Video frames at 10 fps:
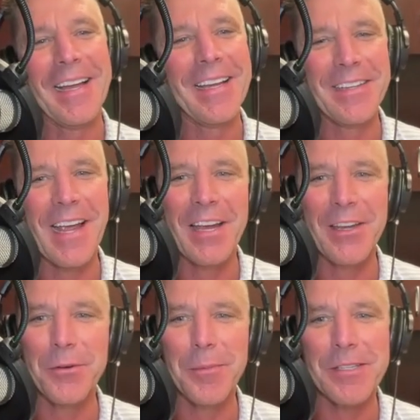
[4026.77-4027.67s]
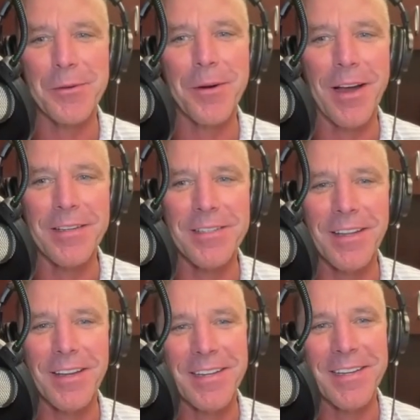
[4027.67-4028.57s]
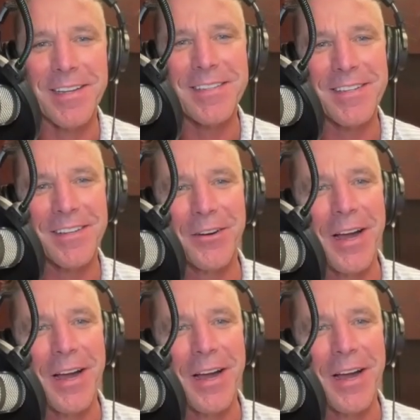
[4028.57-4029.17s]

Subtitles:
yeah, you would be surprised. Like it's still around.